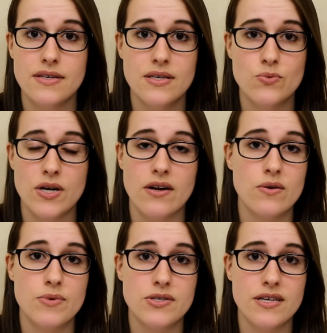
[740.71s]
is
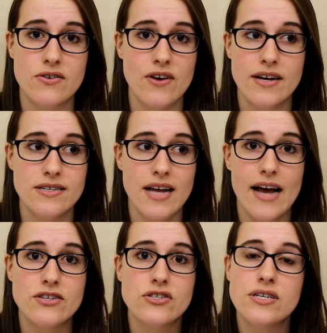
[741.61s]
100% correct and
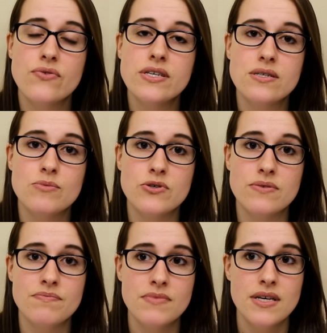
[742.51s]
actually
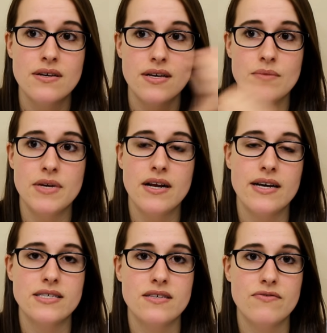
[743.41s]
reasonable. It'd be
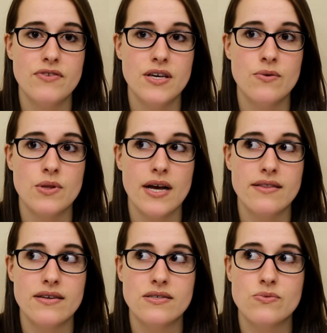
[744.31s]
nice if he were
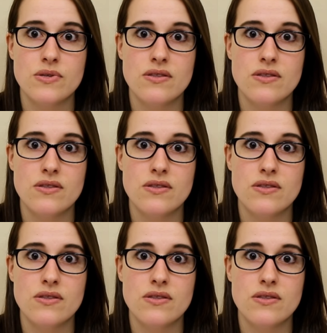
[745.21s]
like this